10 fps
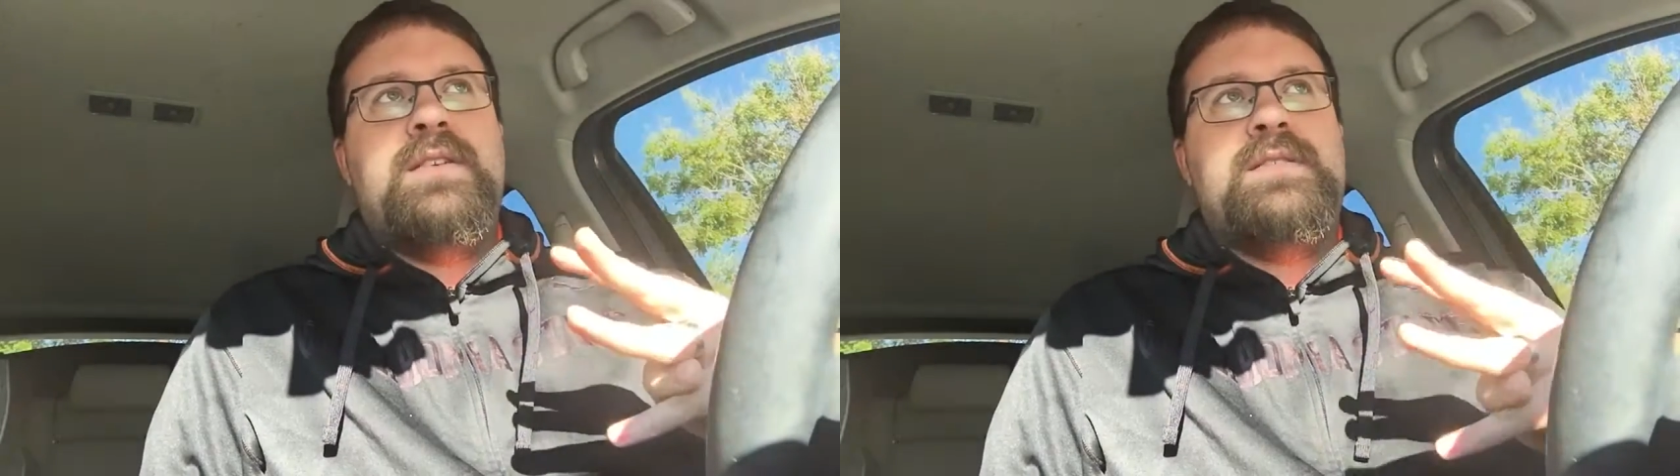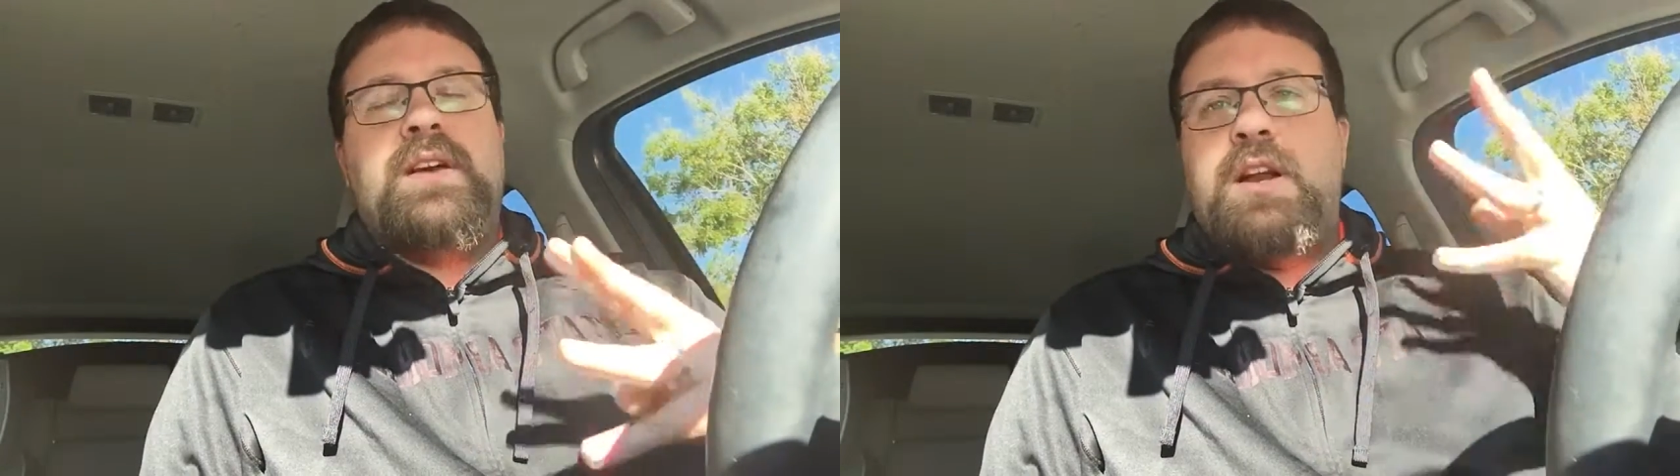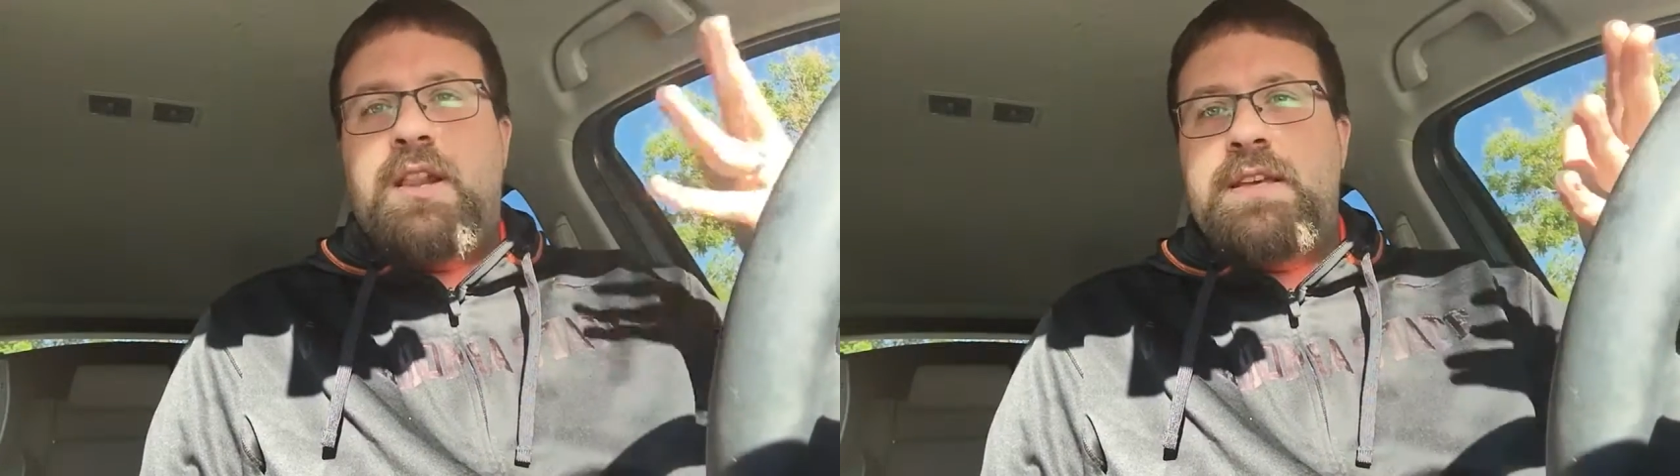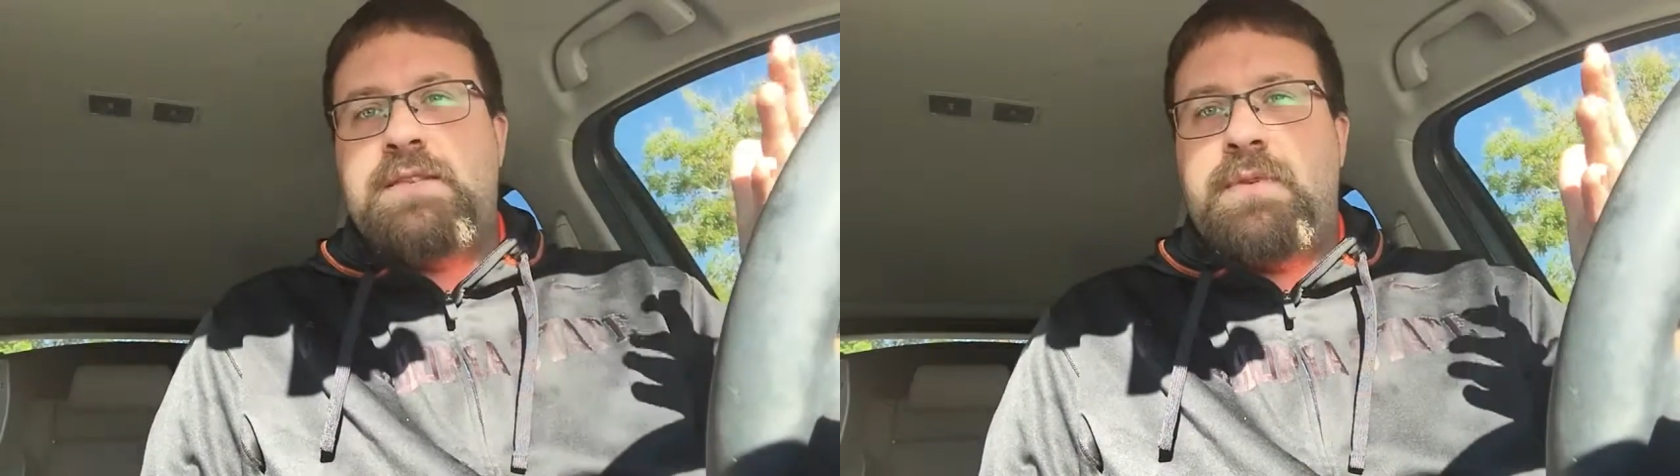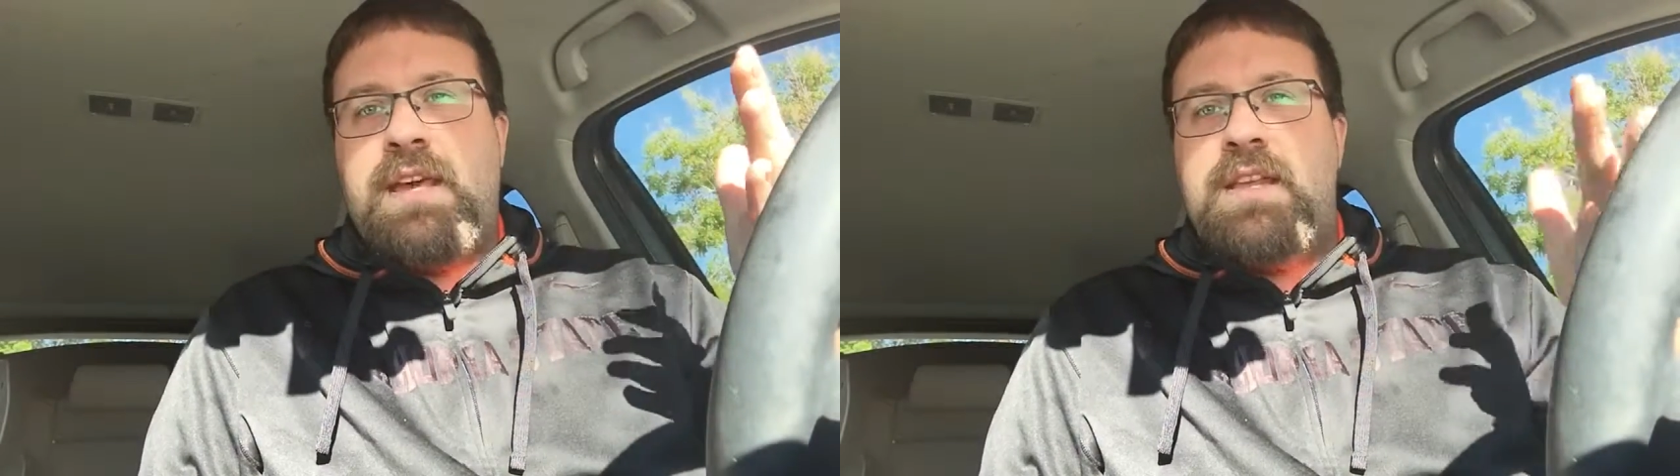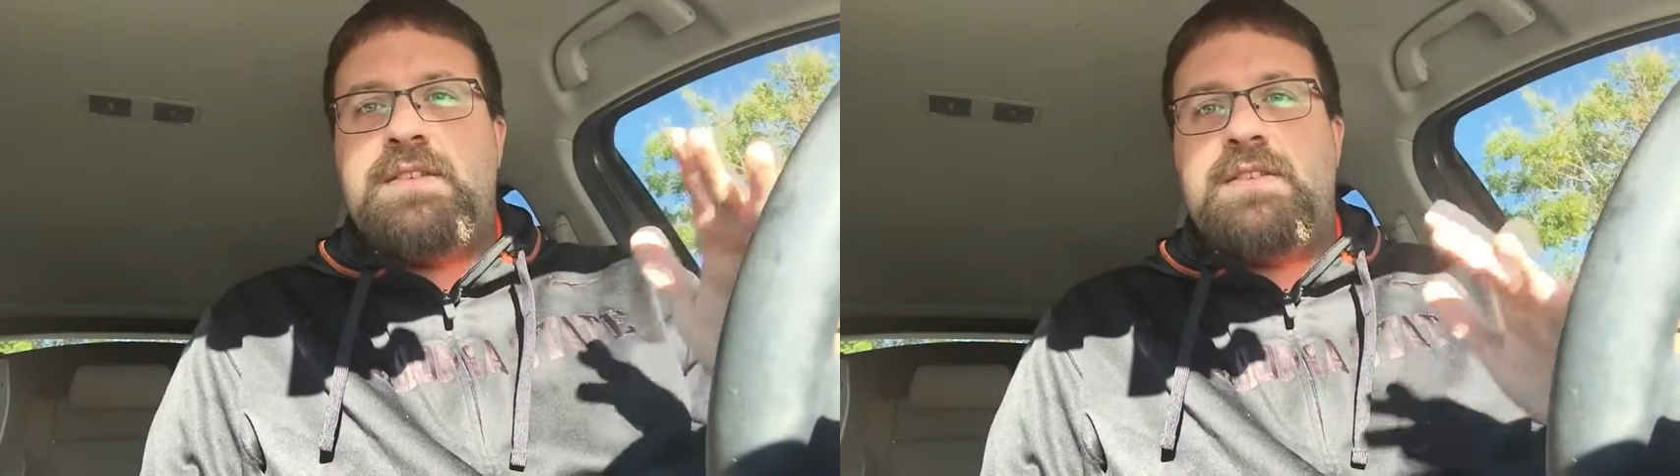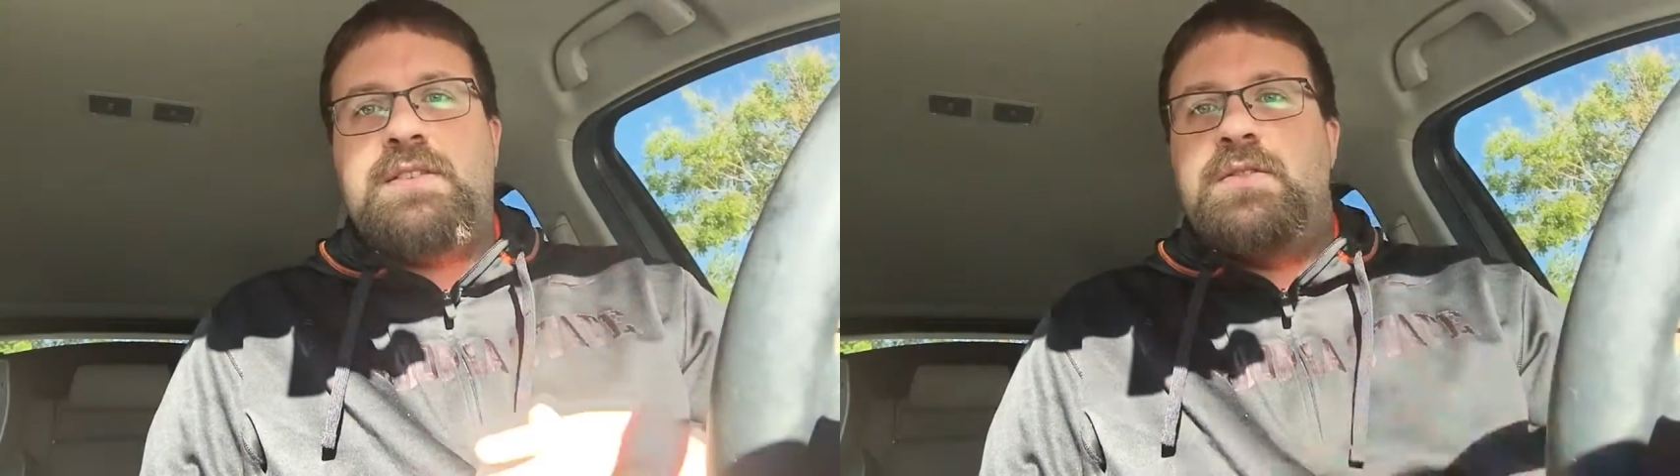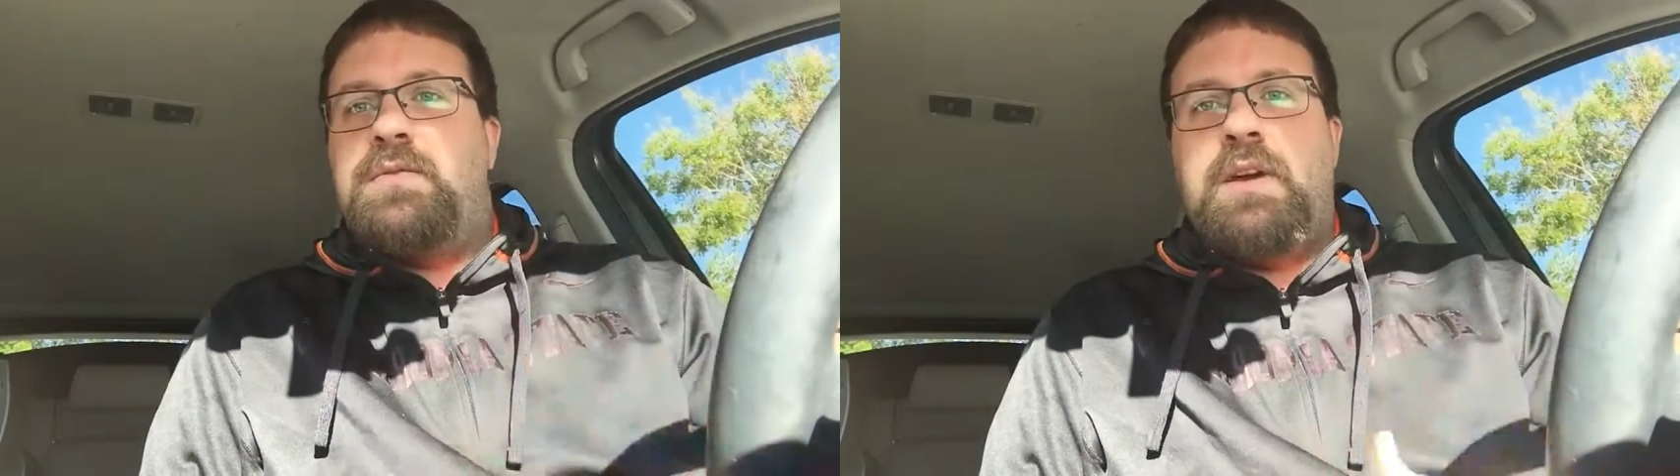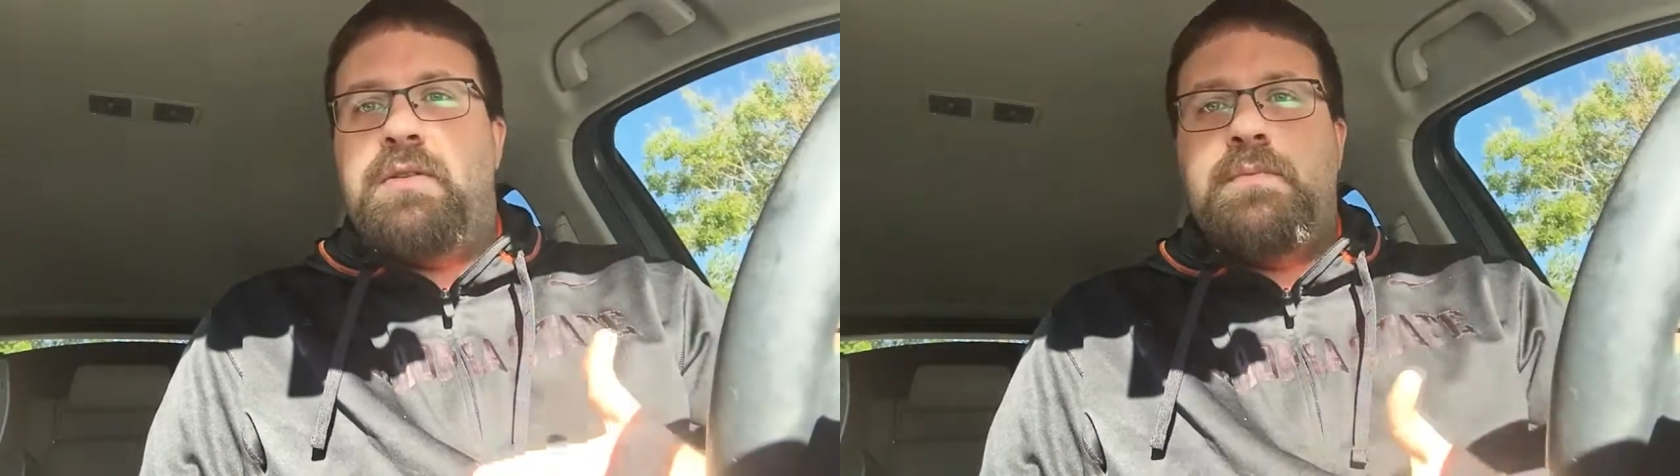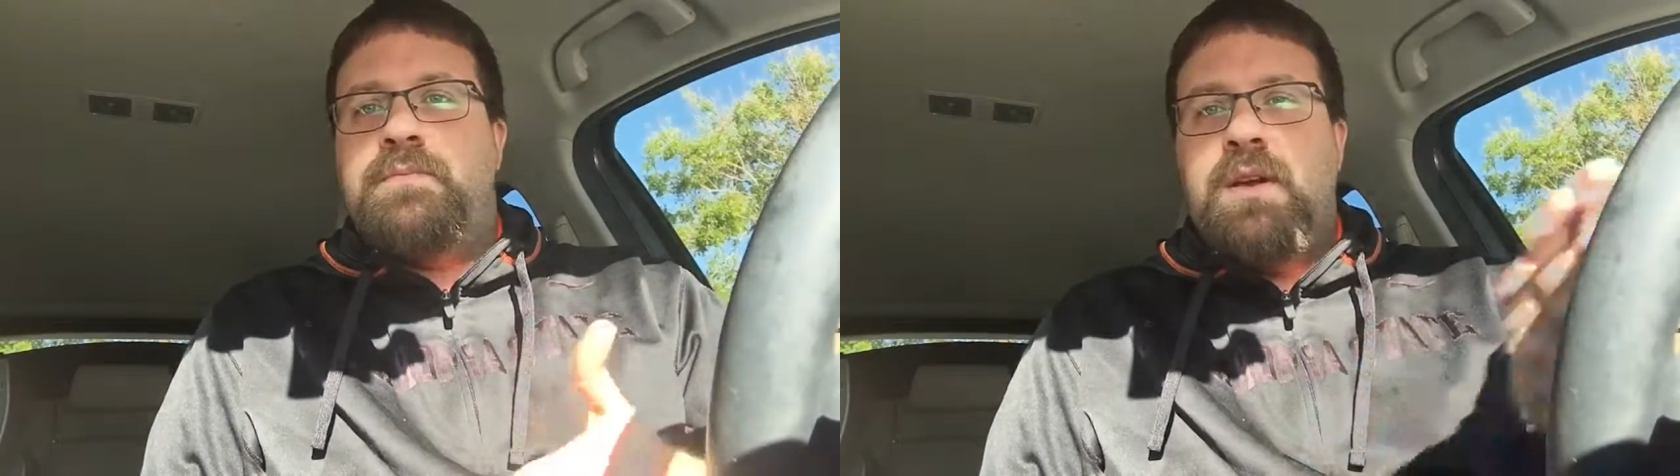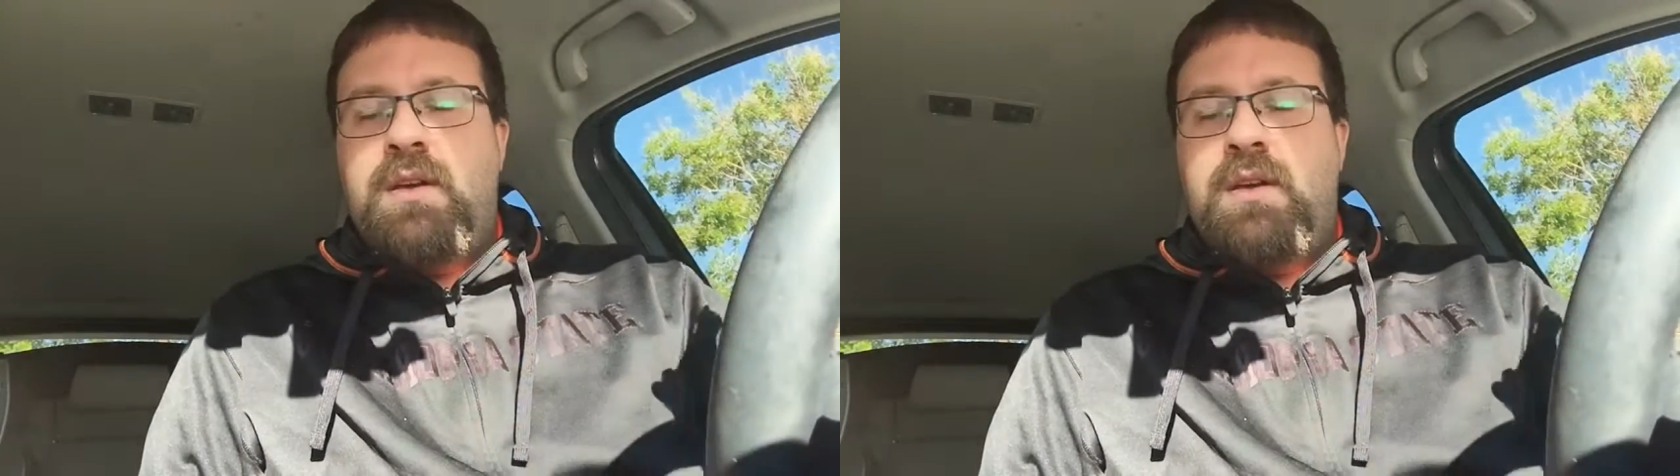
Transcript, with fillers: because they're going to listen what they listen to. We go to,